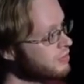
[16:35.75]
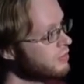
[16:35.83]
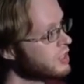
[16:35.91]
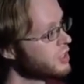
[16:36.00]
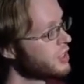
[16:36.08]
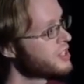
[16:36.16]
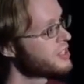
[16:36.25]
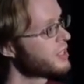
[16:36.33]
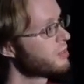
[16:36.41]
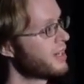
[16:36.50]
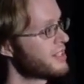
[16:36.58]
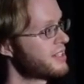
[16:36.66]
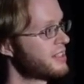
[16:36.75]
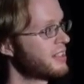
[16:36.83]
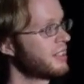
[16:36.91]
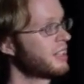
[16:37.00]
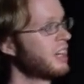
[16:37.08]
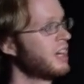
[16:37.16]
So here's signal
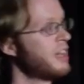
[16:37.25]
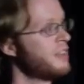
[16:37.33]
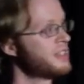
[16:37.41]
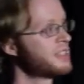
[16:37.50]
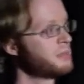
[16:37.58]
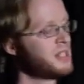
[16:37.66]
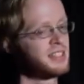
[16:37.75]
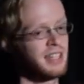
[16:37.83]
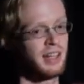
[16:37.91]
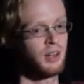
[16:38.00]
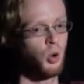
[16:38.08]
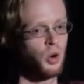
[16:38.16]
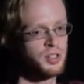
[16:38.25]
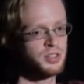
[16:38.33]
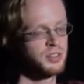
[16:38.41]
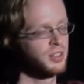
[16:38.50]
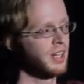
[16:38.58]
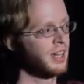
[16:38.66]
processing. This is me saying
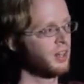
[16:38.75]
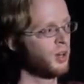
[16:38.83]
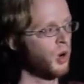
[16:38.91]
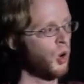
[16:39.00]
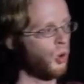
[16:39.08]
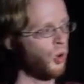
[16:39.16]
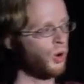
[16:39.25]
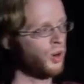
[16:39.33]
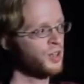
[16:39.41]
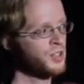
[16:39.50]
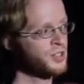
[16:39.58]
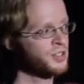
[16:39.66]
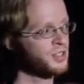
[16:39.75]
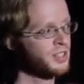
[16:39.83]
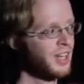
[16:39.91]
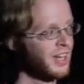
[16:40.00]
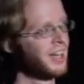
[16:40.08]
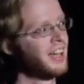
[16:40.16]
horse and horse
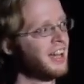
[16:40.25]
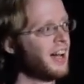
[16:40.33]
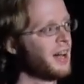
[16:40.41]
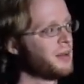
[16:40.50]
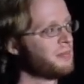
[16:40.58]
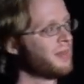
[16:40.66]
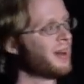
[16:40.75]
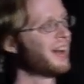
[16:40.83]
um,